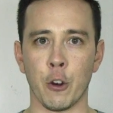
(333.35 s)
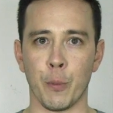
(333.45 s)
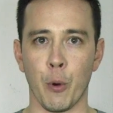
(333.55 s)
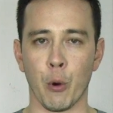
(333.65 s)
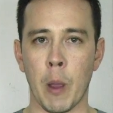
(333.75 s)

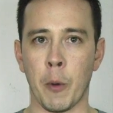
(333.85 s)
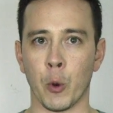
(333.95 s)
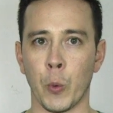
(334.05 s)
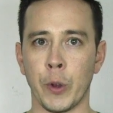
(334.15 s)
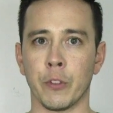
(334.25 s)
Editor program
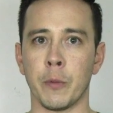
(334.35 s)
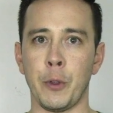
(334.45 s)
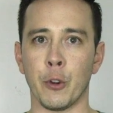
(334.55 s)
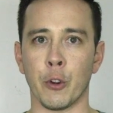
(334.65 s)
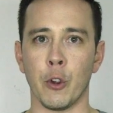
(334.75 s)
on a Windows
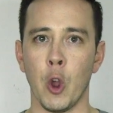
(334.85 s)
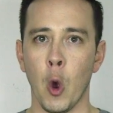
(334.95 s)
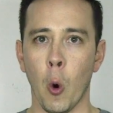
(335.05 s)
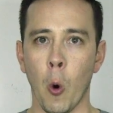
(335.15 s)
computer,